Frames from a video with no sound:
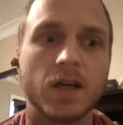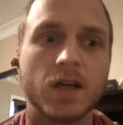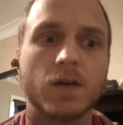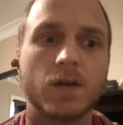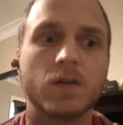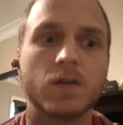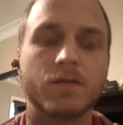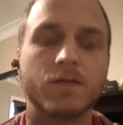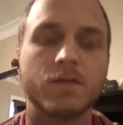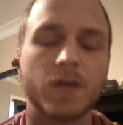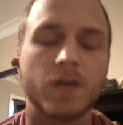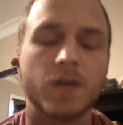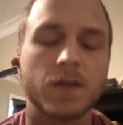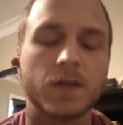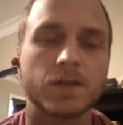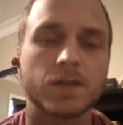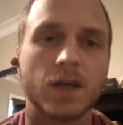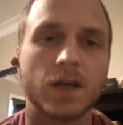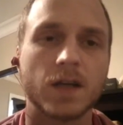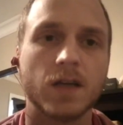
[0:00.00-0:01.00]
on a
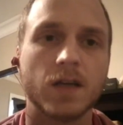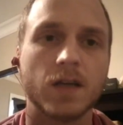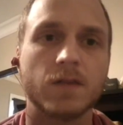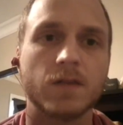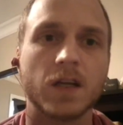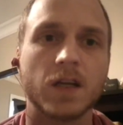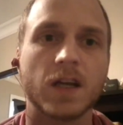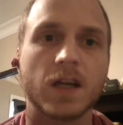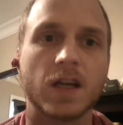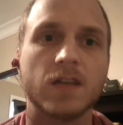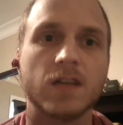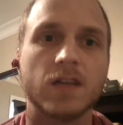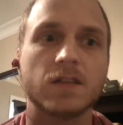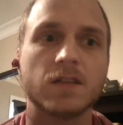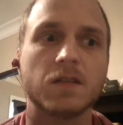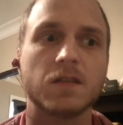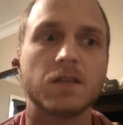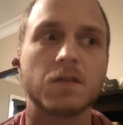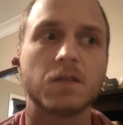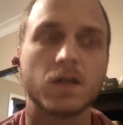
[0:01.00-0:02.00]
failsafe in case
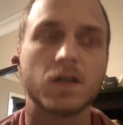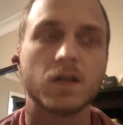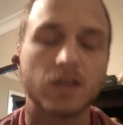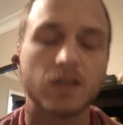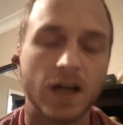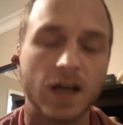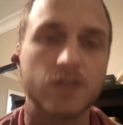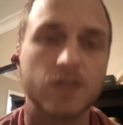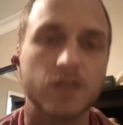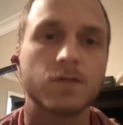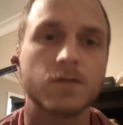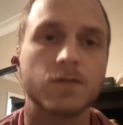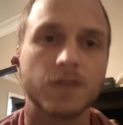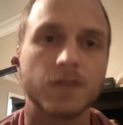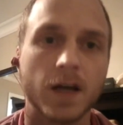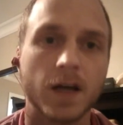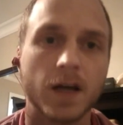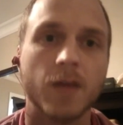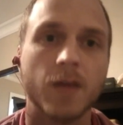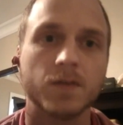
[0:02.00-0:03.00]
a catastrophe
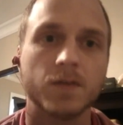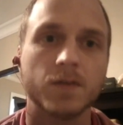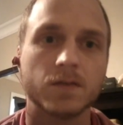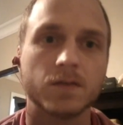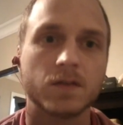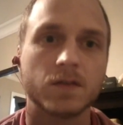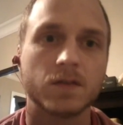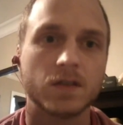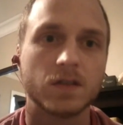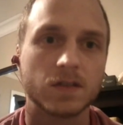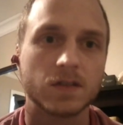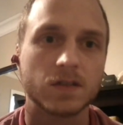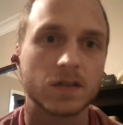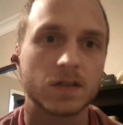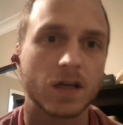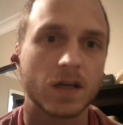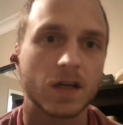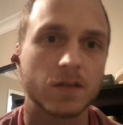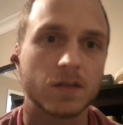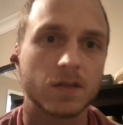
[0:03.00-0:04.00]
happens, is
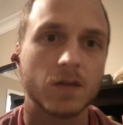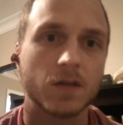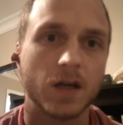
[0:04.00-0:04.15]
exactly what